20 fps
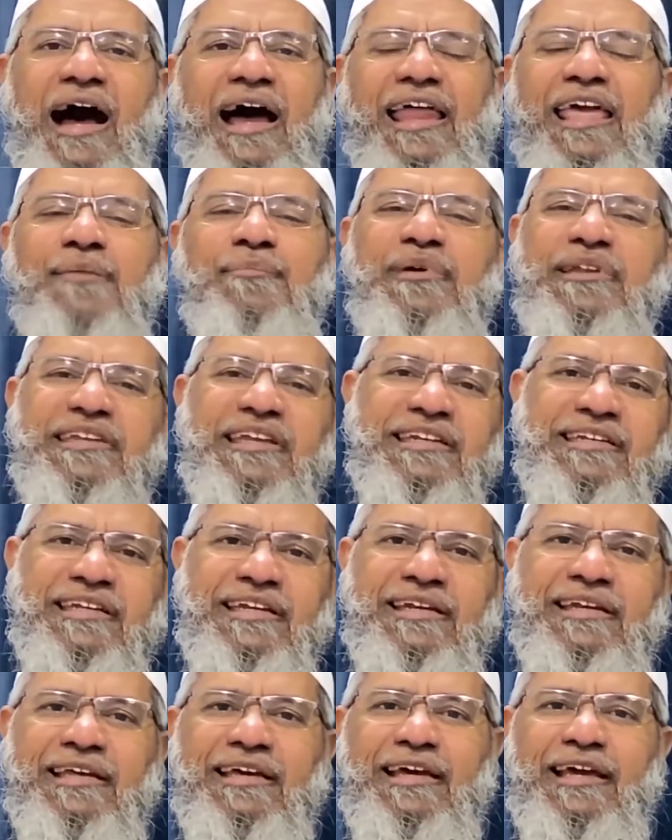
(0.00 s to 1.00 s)
are
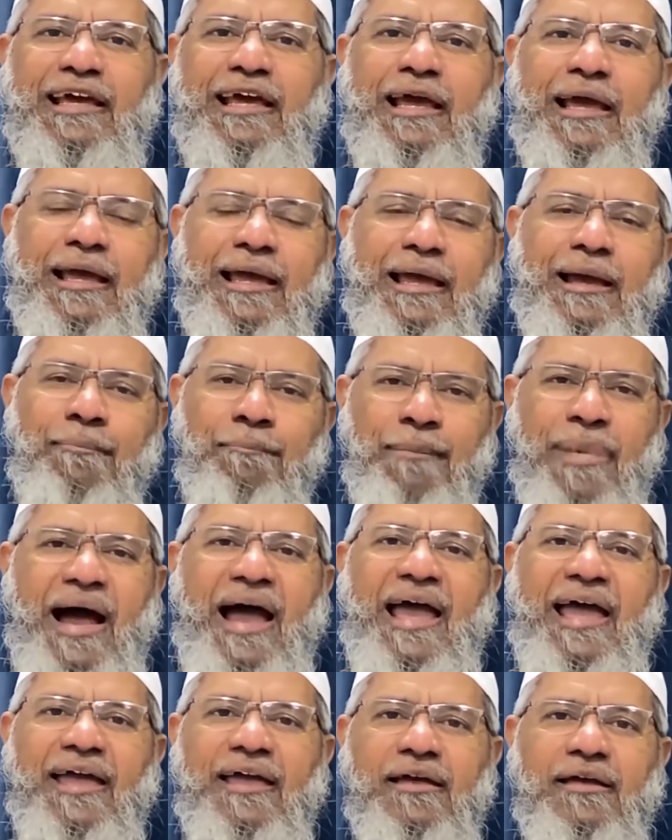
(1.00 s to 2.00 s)
imitated
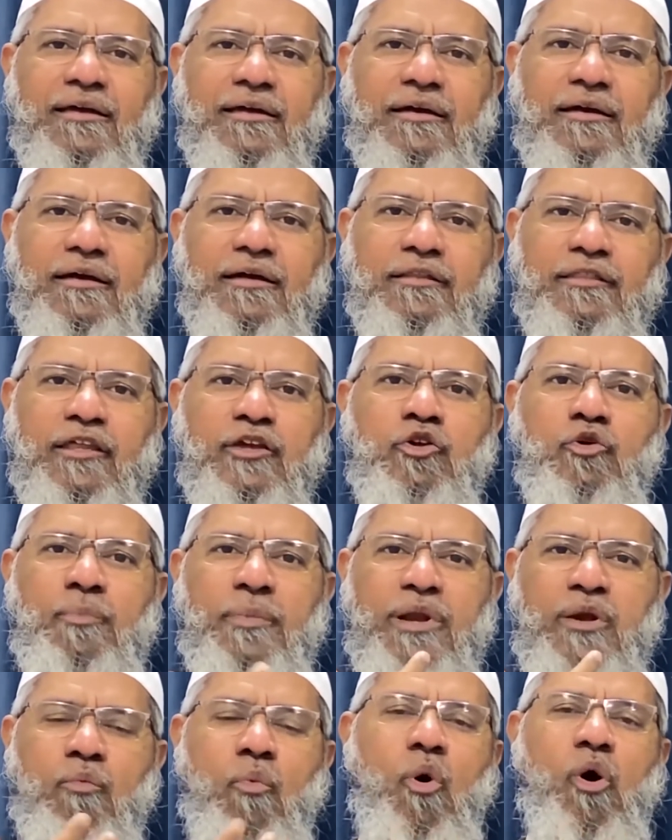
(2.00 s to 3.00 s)
by the
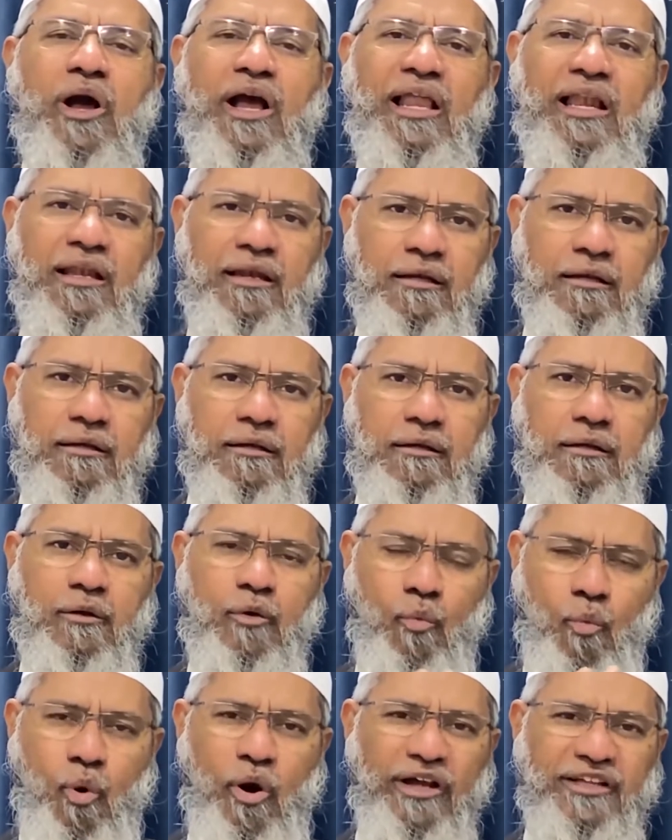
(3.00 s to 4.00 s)
human vocal
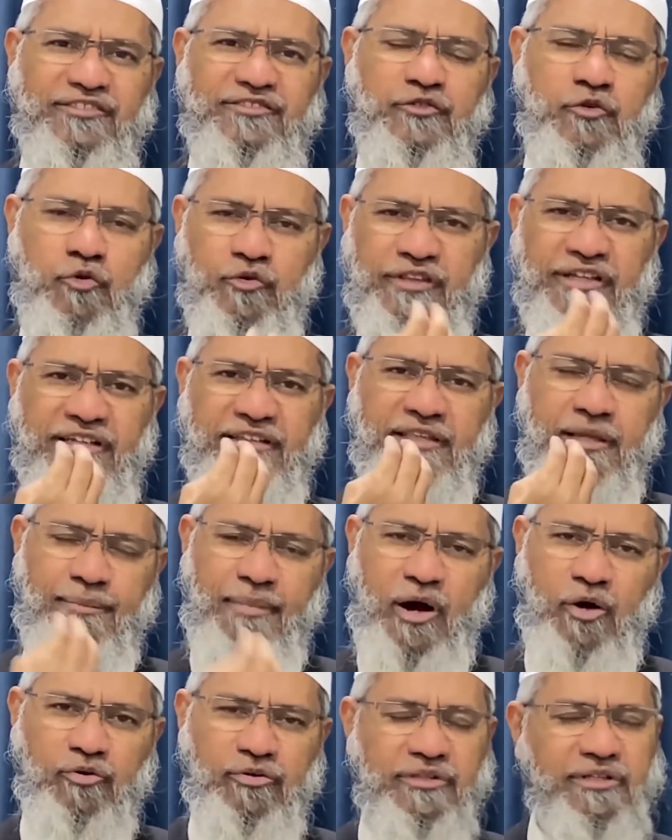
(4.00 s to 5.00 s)
voice using the
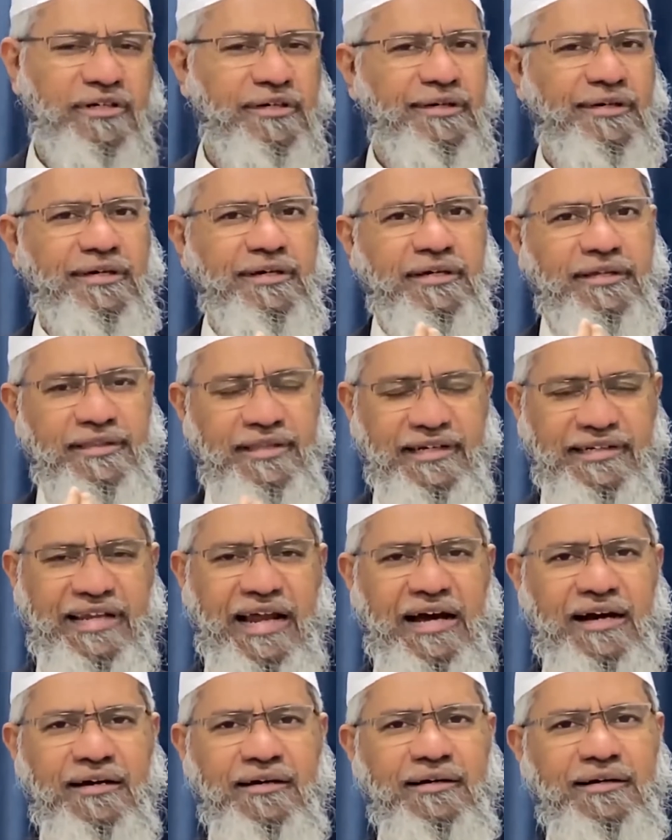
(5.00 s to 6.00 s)
mouth, the
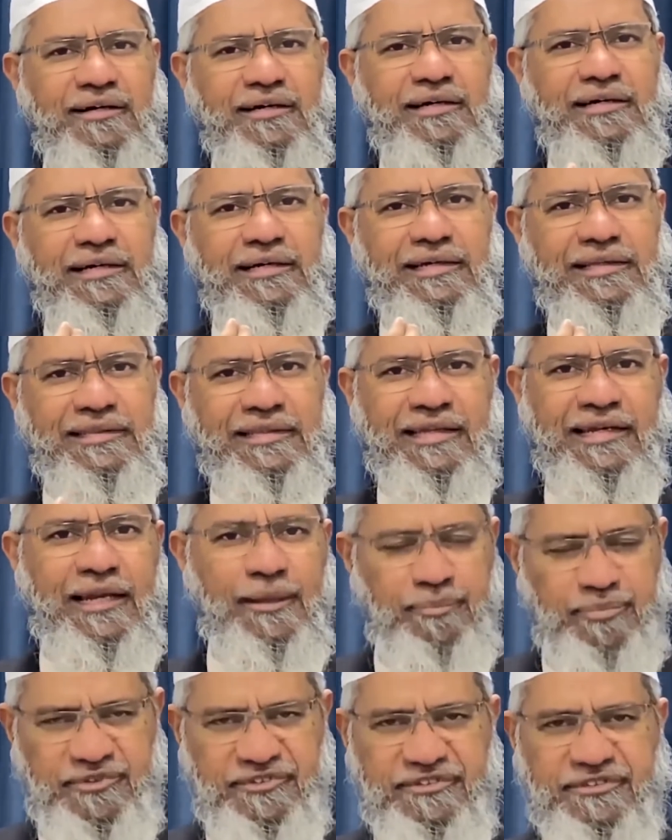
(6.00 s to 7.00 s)
tongue, the
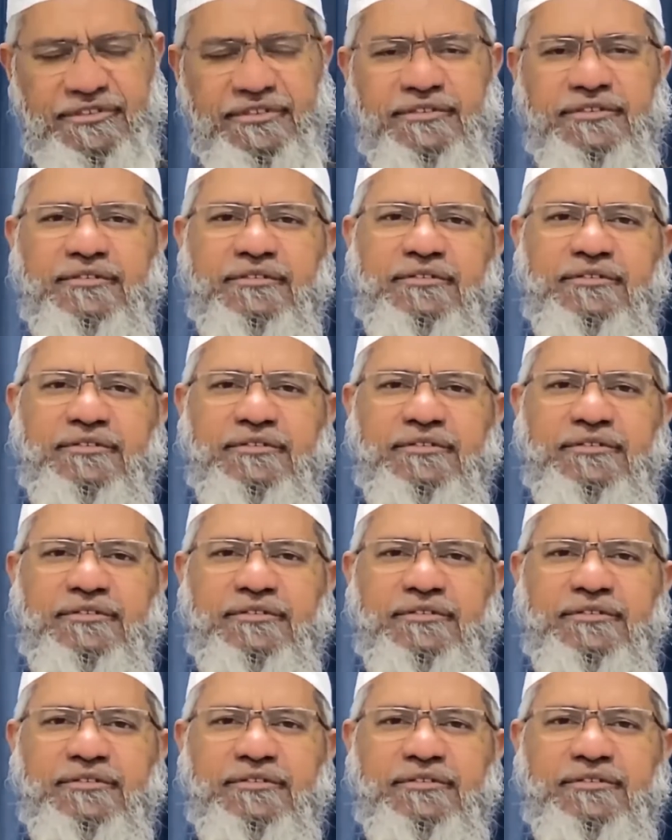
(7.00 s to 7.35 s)
lips.